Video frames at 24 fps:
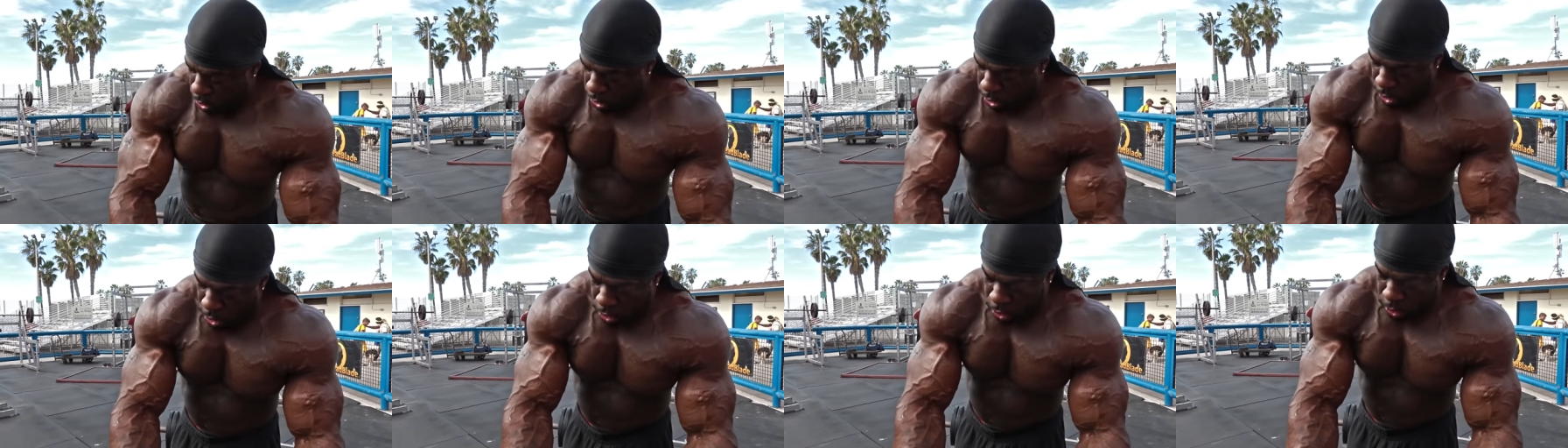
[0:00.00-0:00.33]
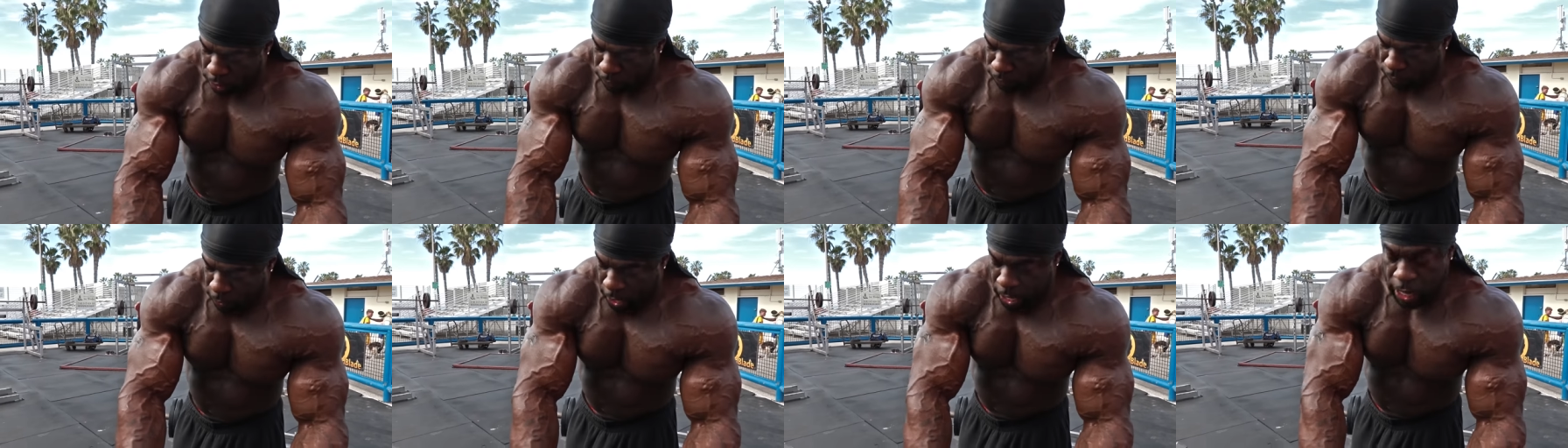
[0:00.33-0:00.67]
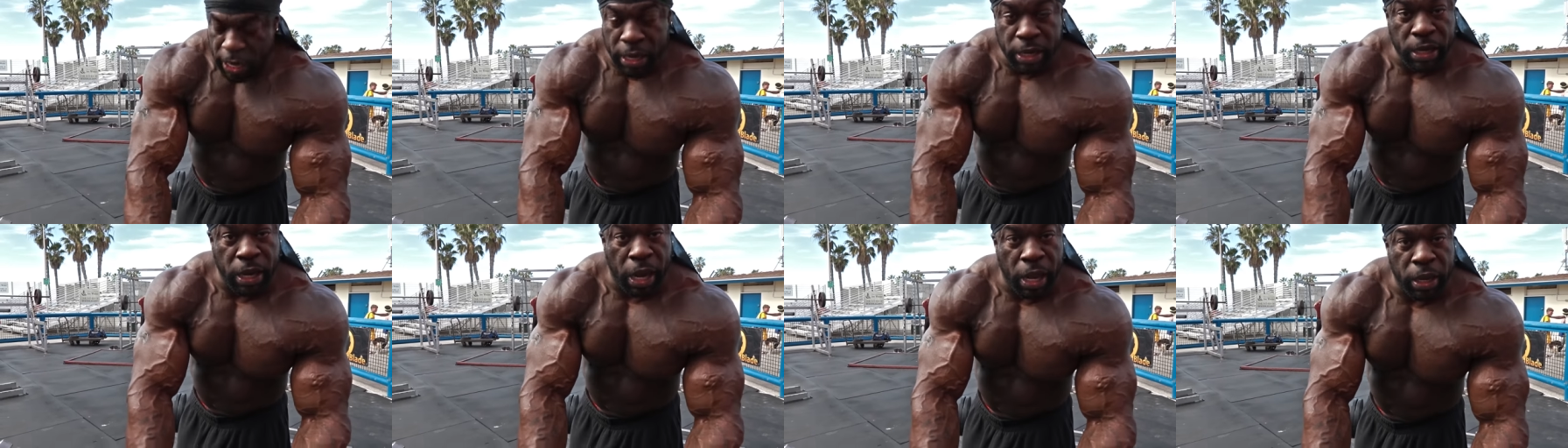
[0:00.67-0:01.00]
they can't get
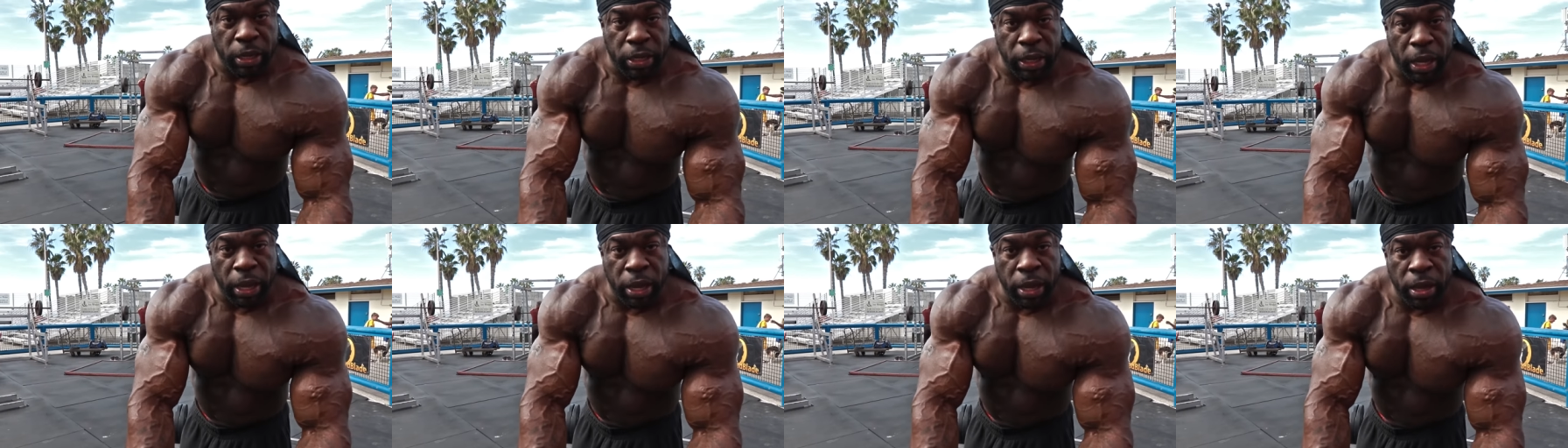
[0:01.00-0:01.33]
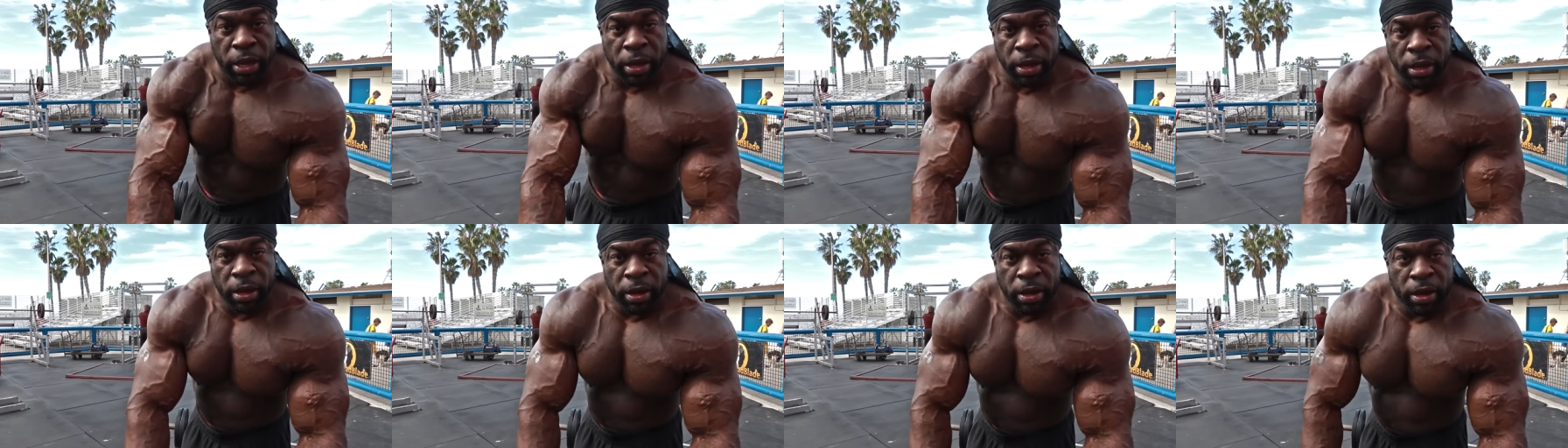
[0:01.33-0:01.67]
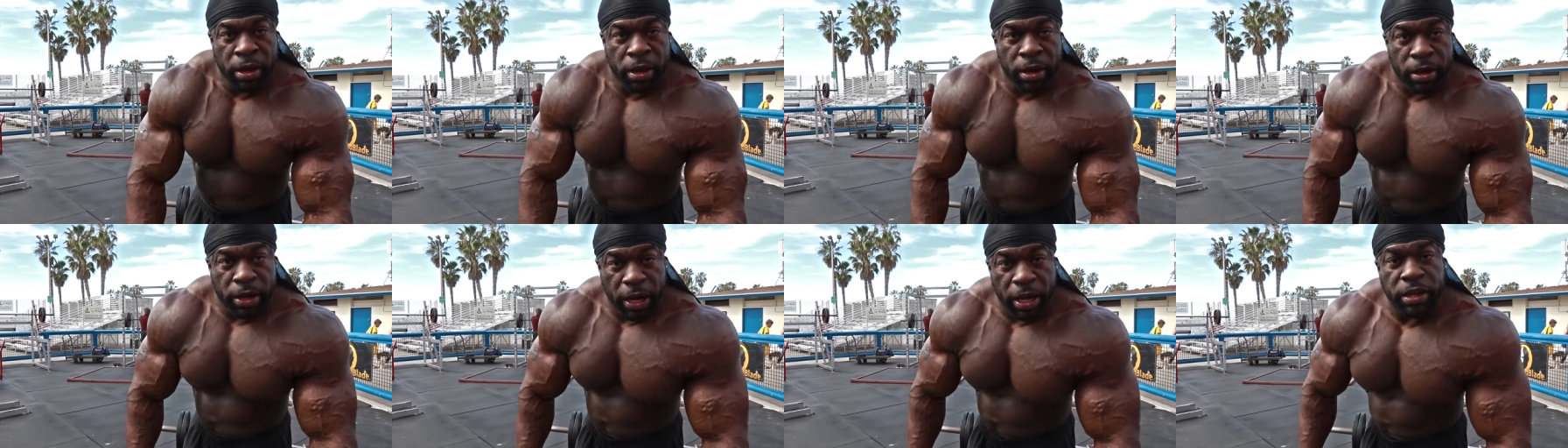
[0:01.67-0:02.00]
veins like
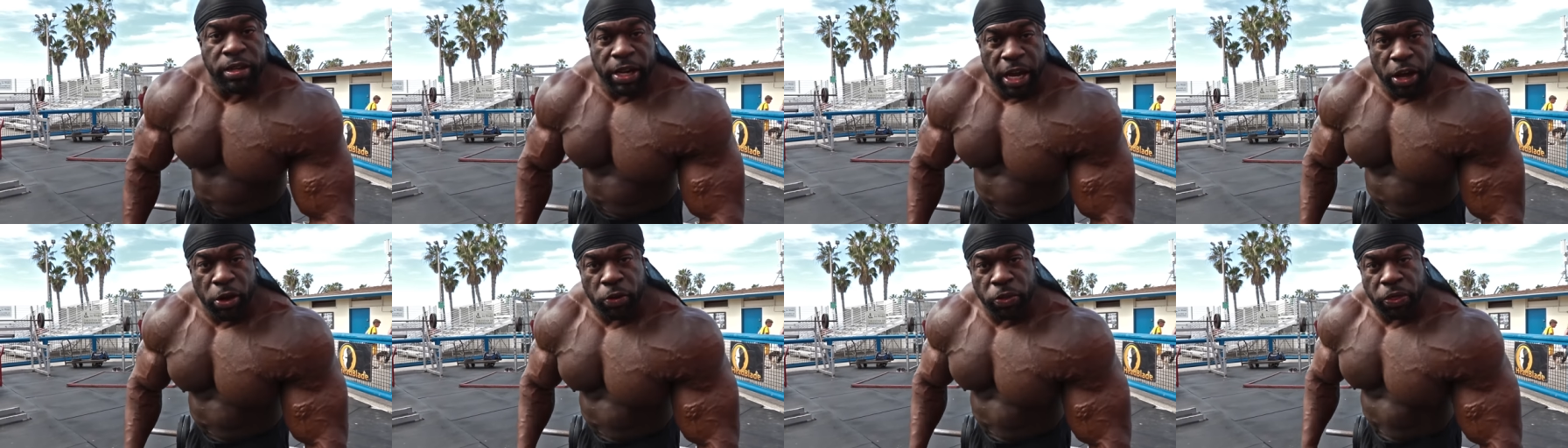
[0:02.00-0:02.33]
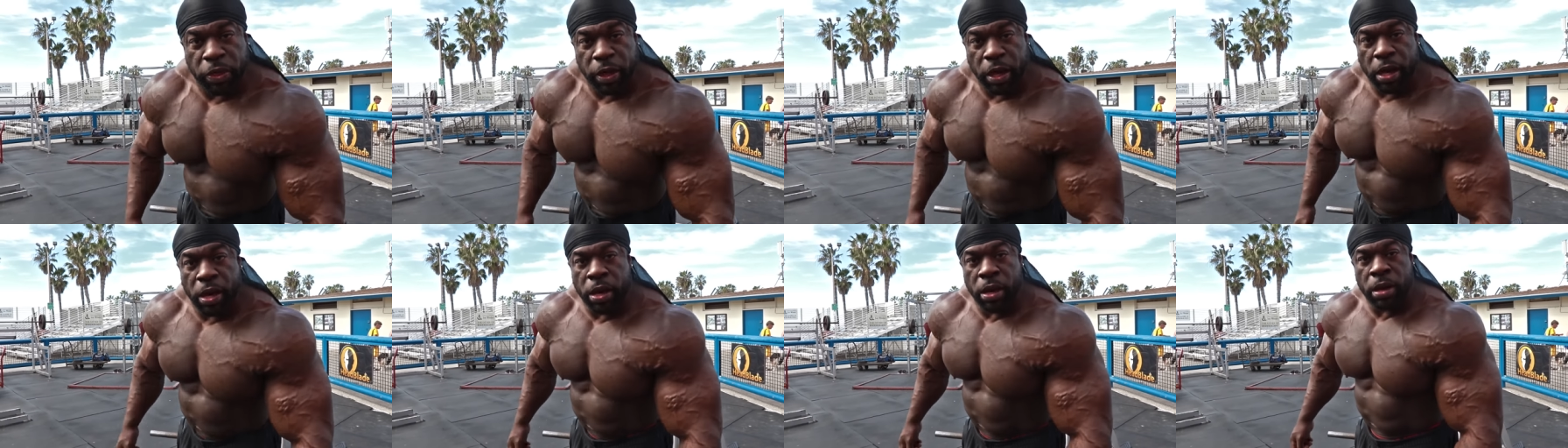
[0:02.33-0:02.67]
that. That's healthy.